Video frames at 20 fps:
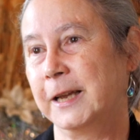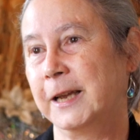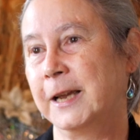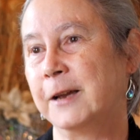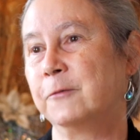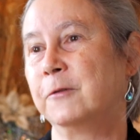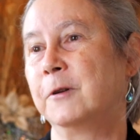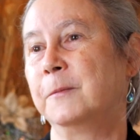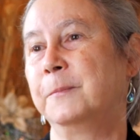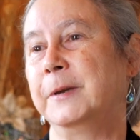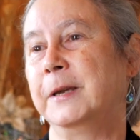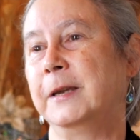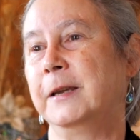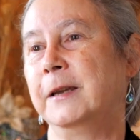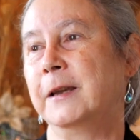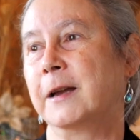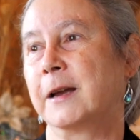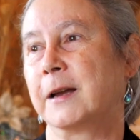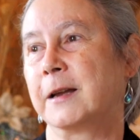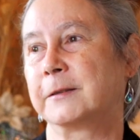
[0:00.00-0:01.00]
it will
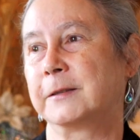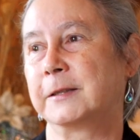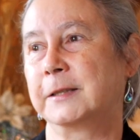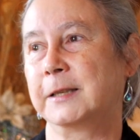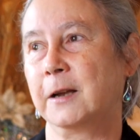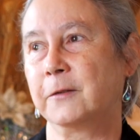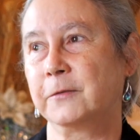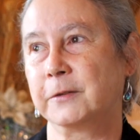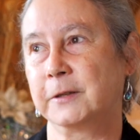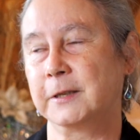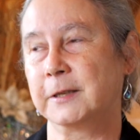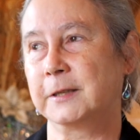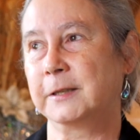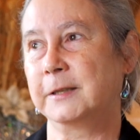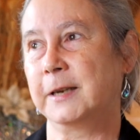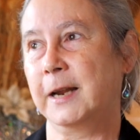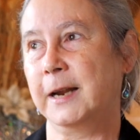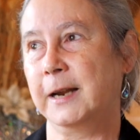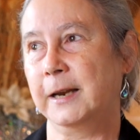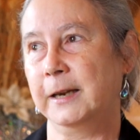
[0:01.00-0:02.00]
be a
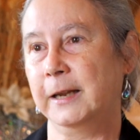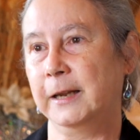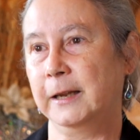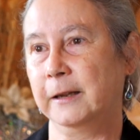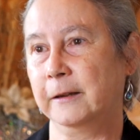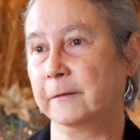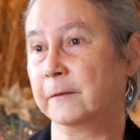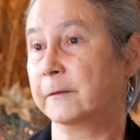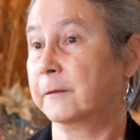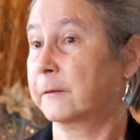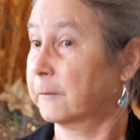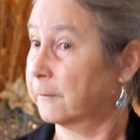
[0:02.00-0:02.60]
self-sustaining,